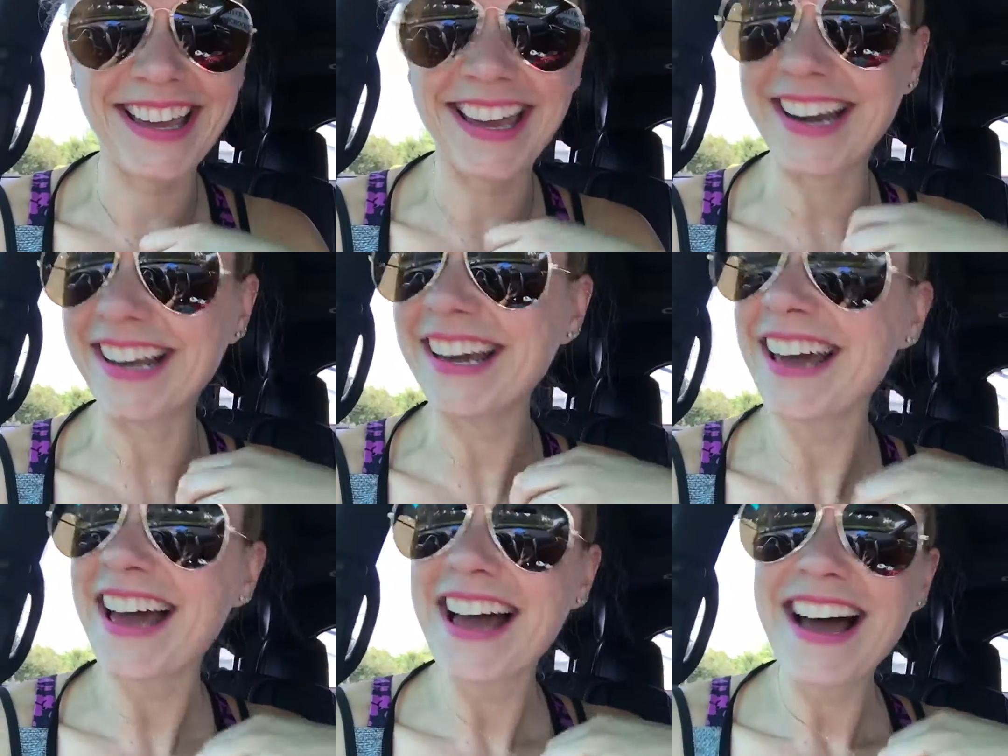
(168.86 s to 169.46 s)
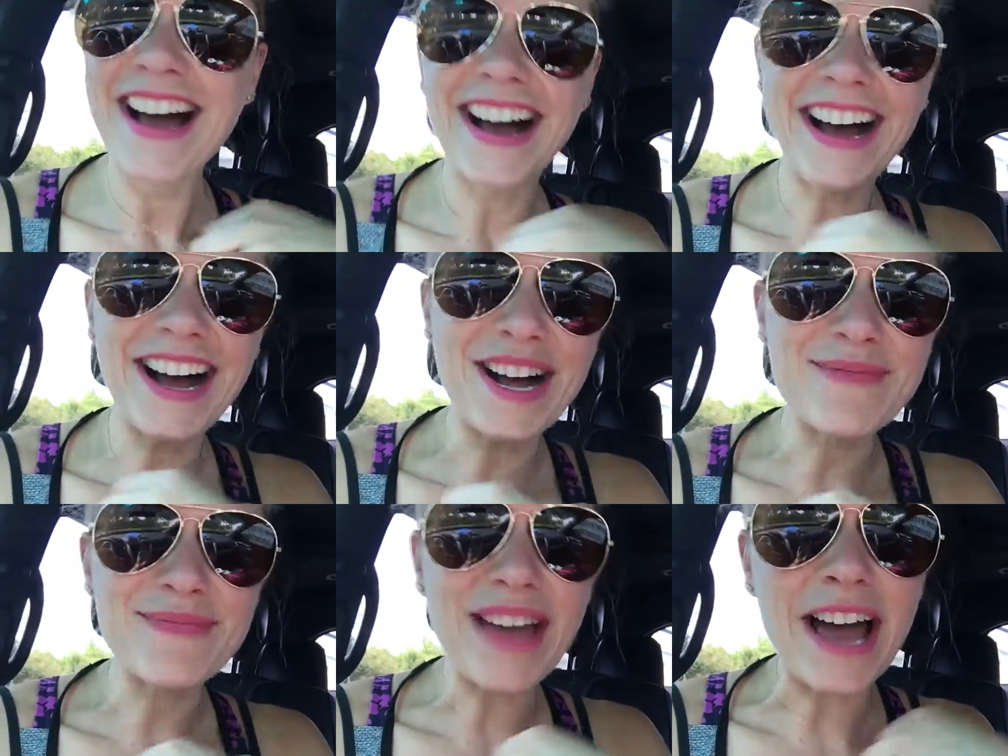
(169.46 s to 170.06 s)
Katie,
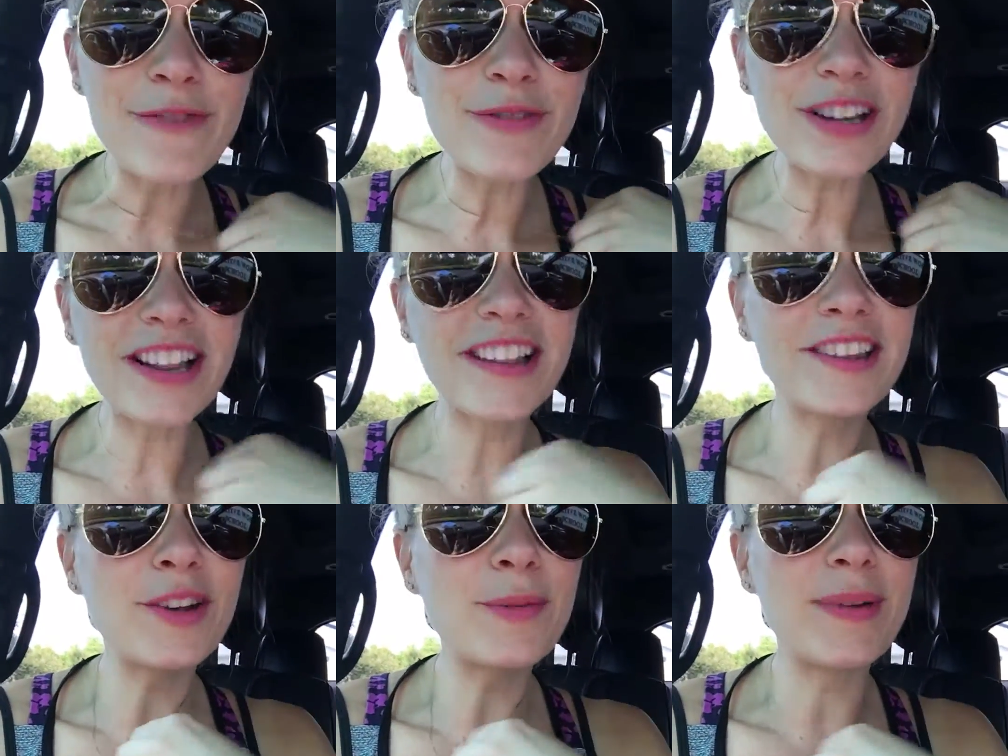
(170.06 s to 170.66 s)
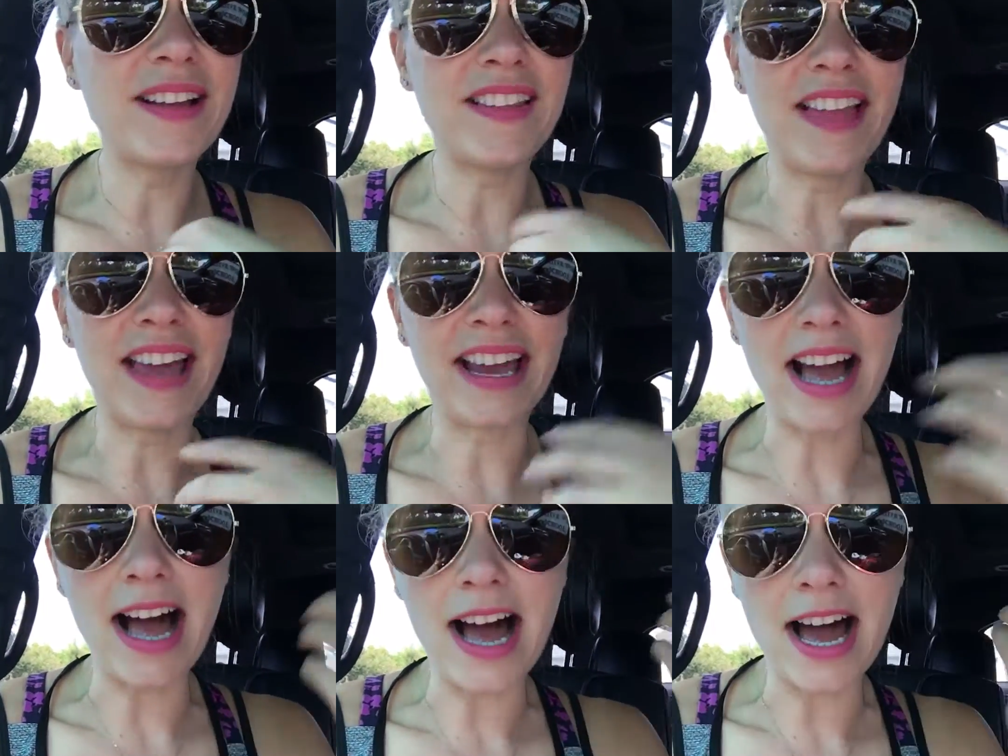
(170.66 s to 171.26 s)
um, I feel a little bit
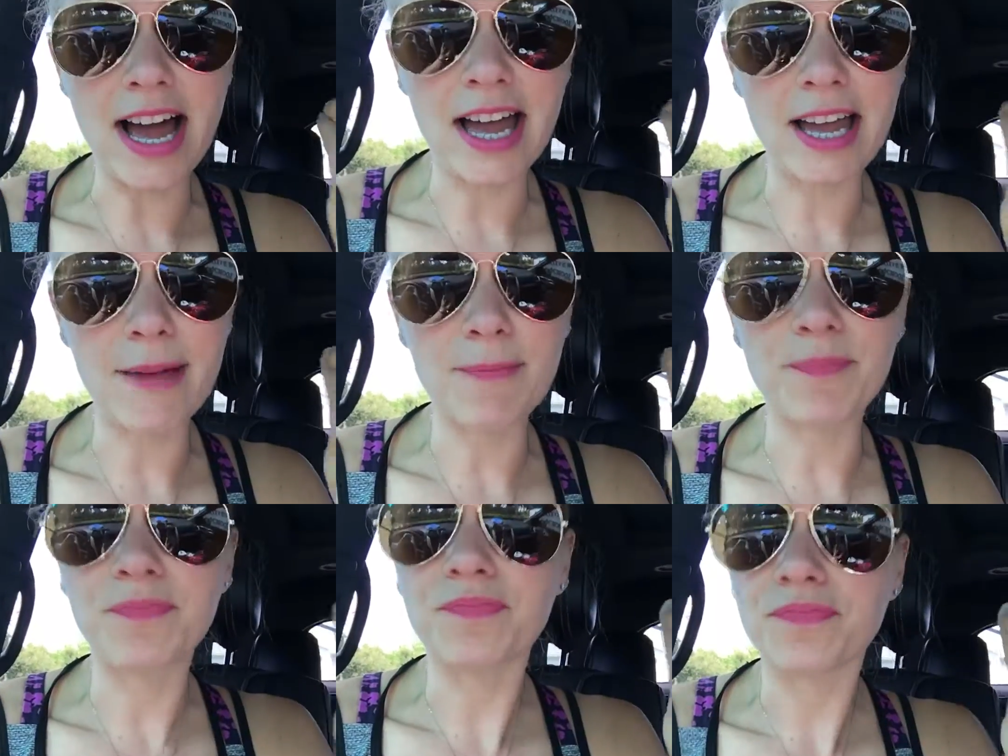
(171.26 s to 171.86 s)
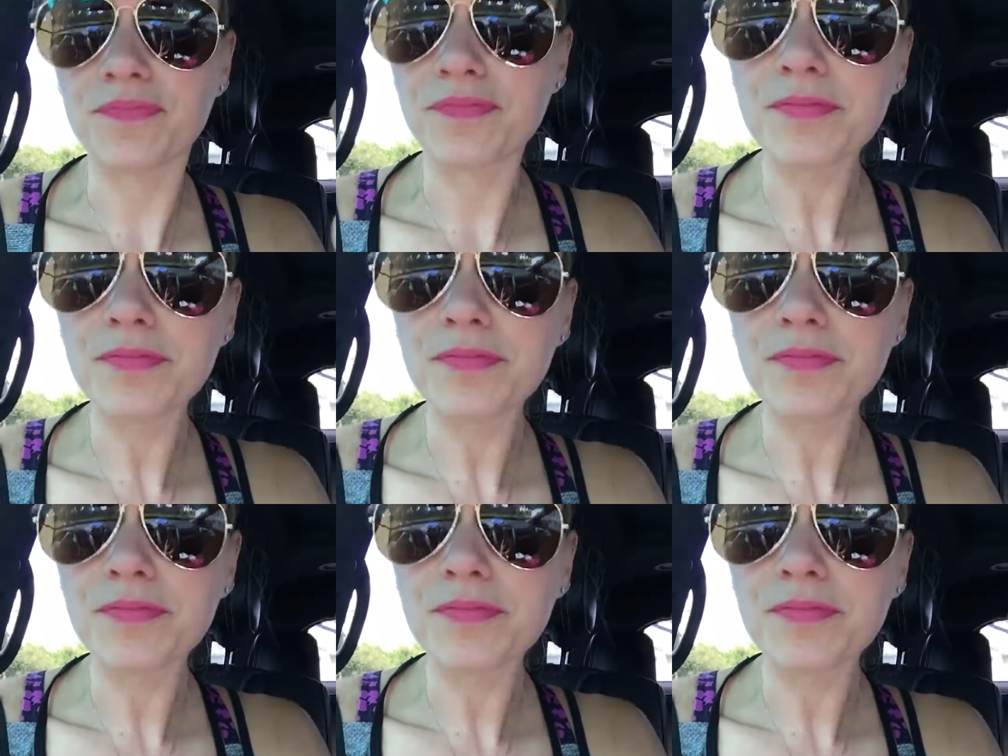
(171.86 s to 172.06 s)
like I'm.